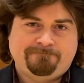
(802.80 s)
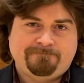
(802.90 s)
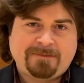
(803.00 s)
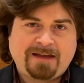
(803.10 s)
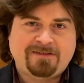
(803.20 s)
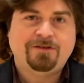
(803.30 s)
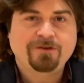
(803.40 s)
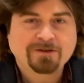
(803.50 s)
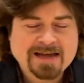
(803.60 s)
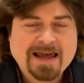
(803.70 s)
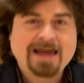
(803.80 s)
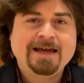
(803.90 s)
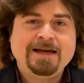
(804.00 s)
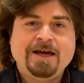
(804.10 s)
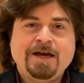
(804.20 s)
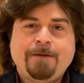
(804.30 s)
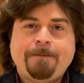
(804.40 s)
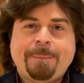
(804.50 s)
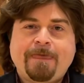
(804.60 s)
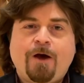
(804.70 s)
And so today,
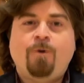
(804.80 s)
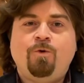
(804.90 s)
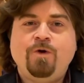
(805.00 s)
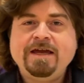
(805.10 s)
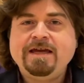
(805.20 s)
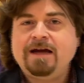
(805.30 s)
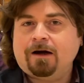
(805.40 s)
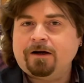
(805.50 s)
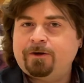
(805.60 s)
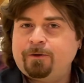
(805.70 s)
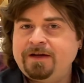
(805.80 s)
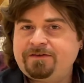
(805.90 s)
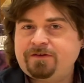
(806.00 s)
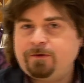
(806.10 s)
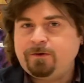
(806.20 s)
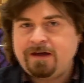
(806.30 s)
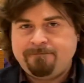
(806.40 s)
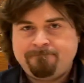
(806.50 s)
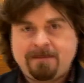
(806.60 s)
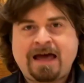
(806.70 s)
we are going to
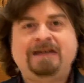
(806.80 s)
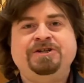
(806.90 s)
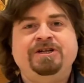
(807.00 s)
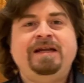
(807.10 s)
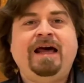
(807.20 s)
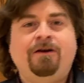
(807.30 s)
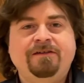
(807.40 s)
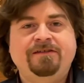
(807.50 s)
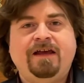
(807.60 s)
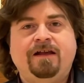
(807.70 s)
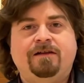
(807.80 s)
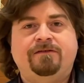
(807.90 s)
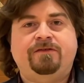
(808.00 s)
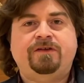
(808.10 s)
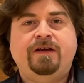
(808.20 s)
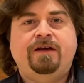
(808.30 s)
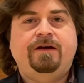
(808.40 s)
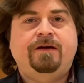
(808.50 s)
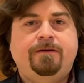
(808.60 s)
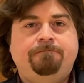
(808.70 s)
imagine ourselves
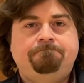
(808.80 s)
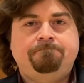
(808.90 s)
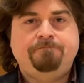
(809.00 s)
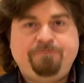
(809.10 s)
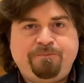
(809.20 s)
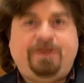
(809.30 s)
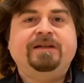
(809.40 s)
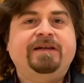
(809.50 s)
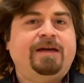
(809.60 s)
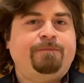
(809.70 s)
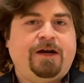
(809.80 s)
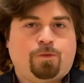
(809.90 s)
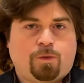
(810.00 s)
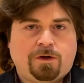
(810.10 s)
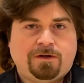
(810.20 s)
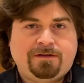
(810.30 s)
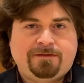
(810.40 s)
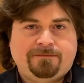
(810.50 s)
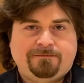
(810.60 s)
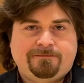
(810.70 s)
building a better world,
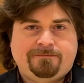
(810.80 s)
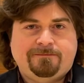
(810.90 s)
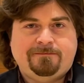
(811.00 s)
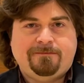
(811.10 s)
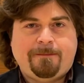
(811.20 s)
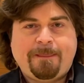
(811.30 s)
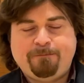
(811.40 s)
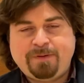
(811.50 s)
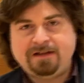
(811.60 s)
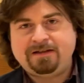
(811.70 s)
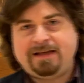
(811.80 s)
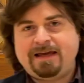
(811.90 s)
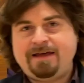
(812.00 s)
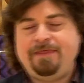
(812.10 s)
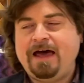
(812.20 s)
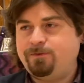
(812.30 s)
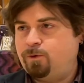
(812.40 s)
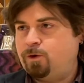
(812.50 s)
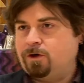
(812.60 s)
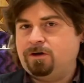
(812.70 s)
building that
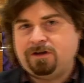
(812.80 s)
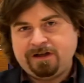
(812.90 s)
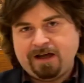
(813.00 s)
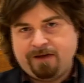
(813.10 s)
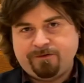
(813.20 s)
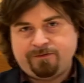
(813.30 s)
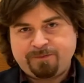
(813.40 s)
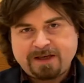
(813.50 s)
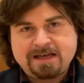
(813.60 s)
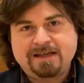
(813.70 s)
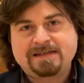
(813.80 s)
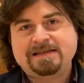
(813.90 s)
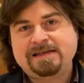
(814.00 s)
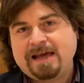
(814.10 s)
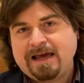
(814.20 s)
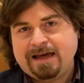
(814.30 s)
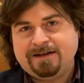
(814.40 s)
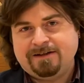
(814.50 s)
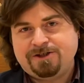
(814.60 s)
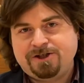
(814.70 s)
world of peace
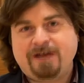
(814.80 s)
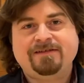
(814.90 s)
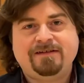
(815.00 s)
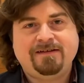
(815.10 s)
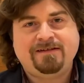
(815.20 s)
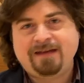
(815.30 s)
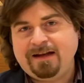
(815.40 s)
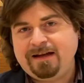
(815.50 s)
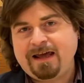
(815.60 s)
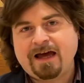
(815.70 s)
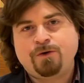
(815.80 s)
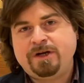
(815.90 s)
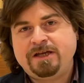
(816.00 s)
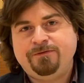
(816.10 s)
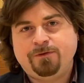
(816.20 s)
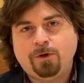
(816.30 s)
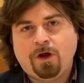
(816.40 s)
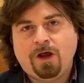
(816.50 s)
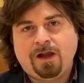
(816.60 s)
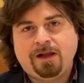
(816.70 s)
and justice and equity for
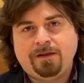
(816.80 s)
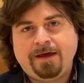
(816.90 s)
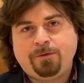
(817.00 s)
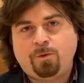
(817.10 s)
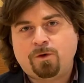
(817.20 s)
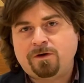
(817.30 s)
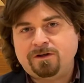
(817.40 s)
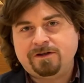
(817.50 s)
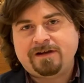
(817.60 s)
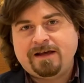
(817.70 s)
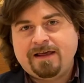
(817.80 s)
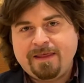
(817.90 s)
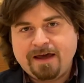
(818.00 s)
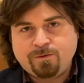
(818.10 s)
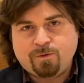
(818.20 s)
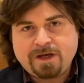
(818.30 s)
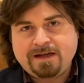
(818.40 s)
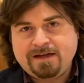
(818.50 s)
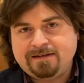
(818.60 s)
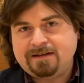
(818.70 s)
all, that world that
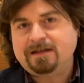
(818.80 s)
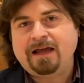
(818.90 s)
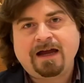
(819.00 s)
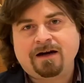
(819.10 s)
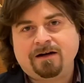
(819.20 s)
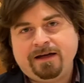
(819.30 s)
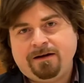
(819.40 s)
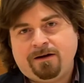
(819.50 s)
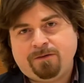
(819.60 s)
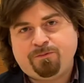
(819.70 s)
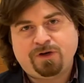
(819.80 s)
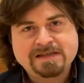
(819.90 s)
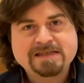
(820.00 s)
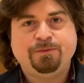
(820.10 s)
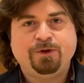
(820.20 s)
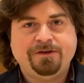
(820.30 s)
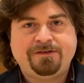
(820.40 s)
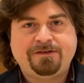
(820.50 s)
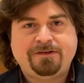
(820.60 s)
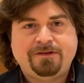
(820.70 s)
we declare in our
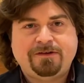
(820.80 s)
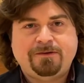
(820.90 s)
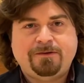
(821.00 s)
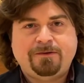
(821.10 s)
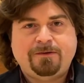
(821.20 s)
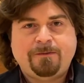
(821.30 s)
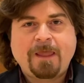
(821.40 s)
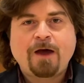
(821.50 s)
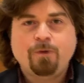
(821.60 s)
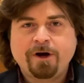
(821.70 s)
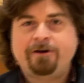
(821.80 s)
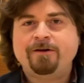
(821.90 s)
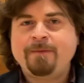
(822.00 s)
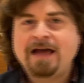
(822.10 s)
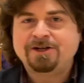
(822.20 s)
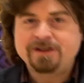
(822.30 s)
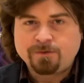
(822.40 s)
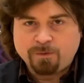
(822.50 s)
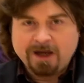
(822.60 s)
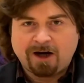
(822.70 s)
principles. We're going to imagine that
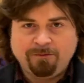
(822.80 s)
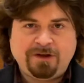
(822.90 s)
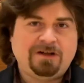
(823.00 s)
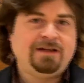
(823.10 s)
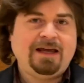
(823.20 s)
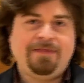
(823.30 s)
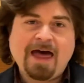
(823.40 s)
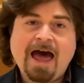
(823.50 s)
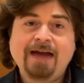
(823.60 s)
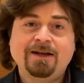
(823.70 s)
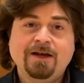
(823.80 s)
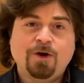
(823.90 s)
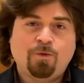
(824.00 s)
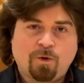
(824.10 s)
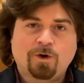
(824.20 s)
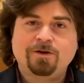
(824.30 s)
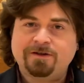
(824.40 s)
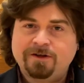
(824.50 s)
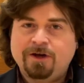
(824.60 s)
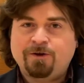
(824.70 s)
we are building that
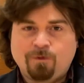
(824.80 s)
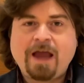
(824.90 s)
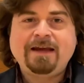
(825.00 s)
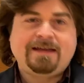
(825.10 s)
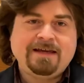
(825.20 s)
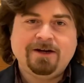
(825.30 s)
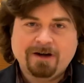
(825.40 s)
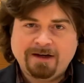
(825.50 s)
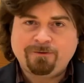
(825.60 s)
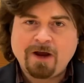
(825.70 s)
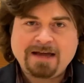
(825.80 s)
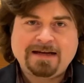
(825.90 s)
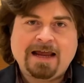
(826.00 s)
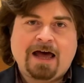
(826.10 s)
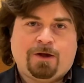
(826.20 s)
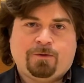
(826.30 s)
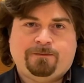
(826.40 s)
world right here and right now.